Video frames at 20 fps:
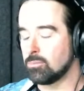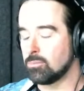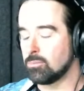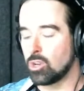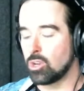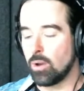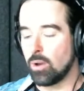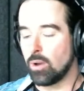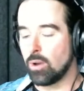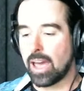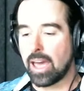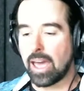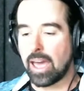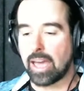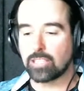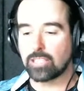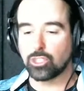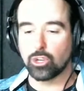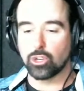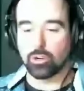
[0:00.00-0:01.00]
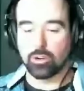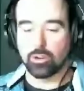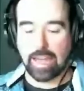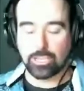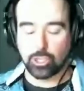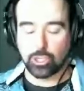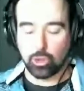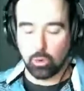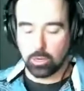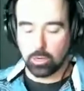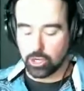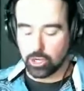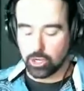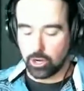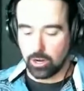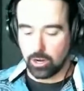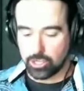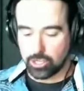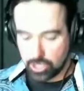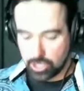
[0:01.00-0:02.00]
So at your
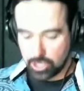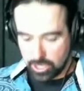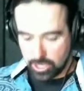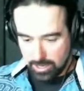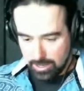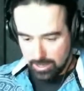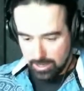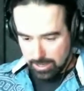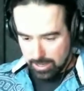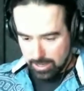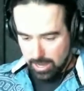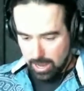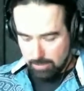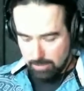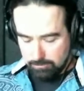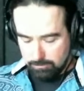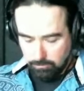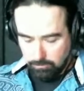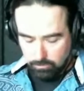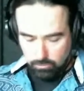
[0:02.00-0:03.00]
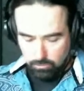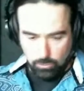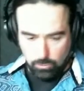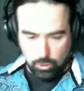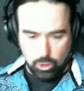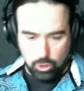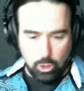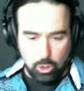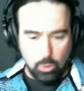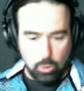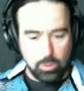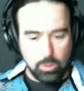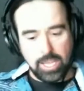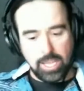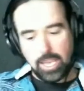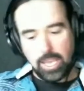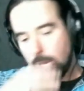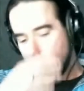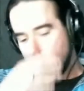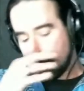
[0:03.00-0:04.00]
church, um, do you
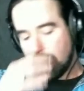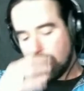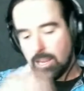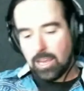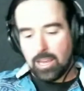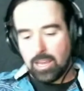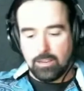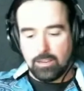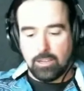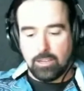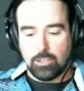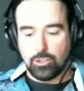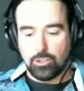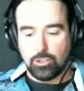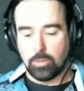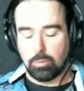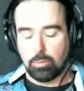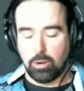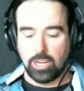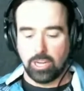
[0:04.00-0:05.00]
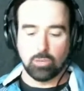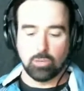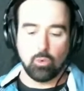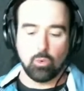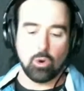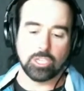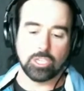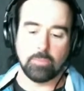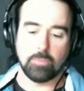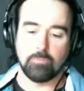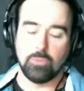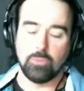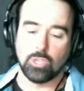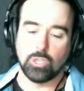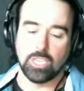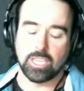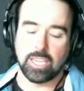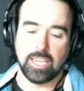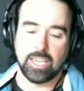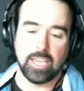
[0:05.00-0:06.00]
lead and do your praise and worship
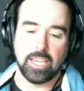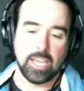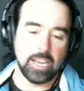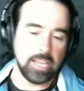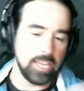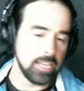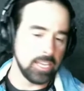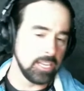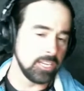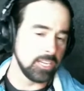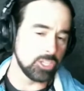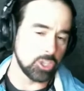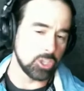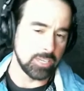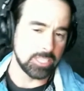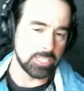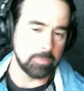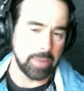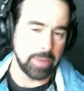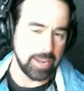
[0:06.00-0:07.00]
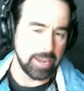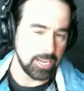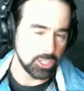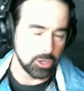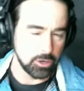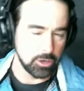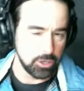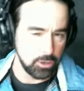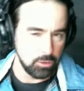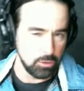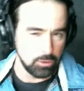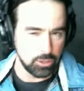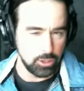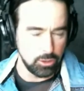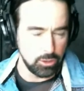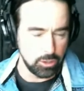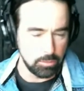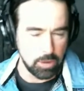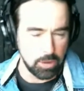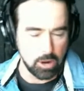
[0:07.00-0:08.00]
music in English or in Spanish, or do you
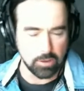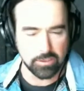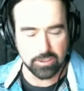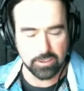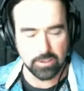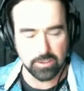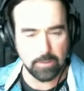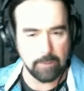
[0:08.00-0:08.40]
do both?